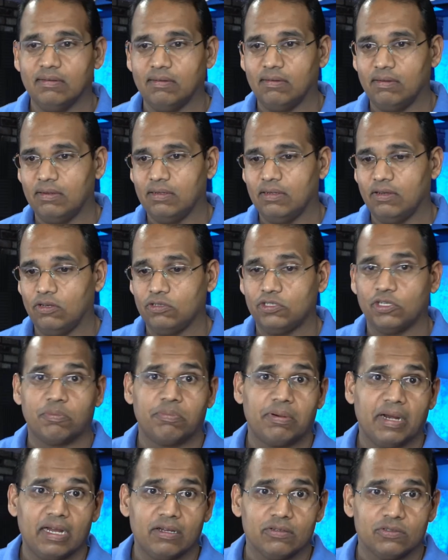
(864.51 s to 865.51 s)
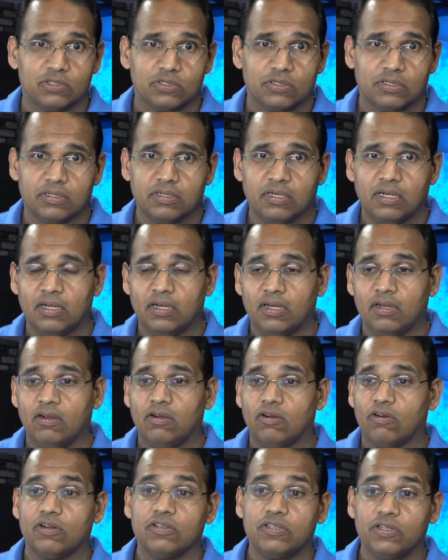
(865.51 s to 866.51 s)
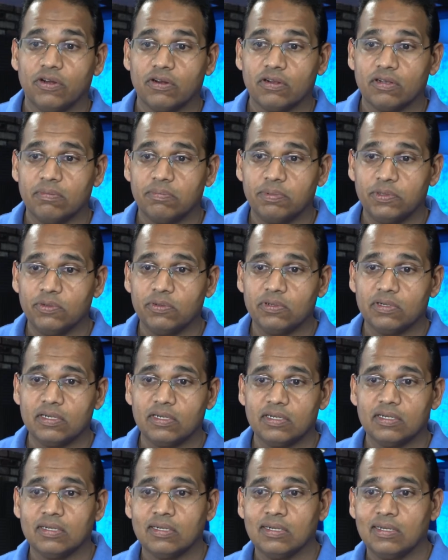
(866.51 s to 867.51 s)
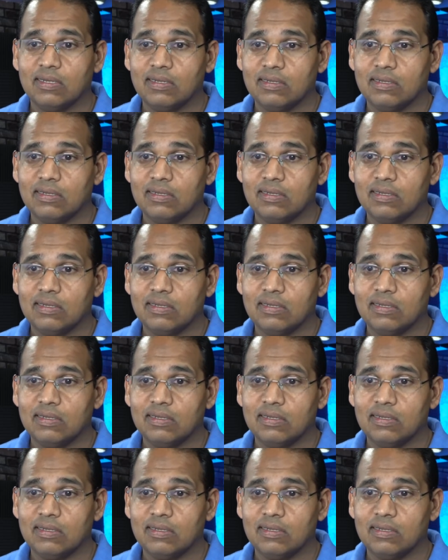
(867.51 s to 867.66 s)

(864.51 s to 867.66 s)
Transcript: on your browser or on your computer.